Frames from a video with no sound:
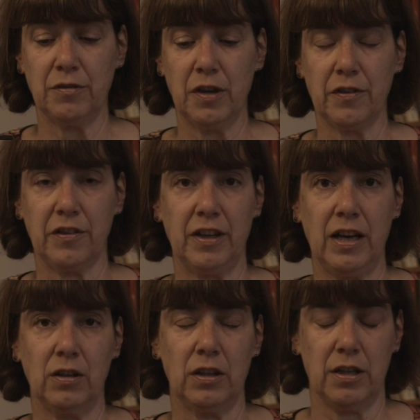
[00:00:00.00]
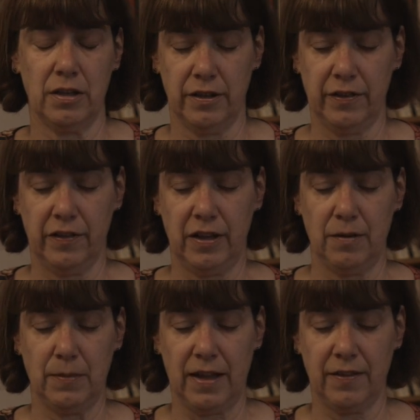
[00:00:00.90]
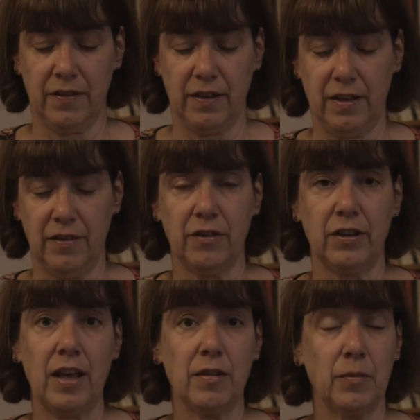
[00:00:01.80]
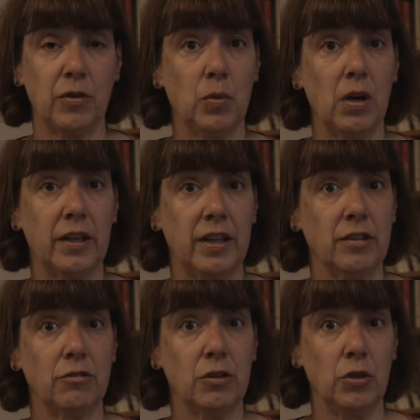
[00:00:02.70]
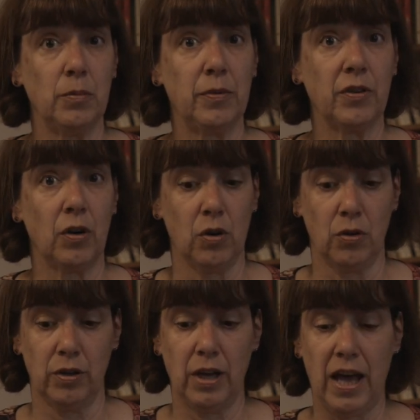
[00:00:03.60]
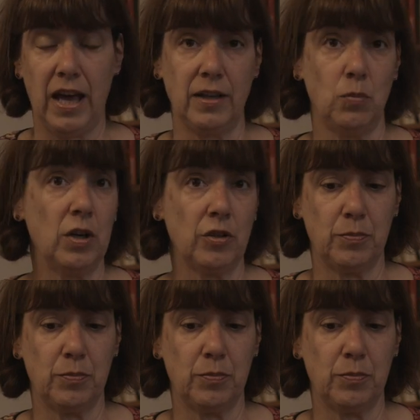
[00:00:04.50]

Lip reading: advanced EAL learners in maths is to get them to work in groups on a word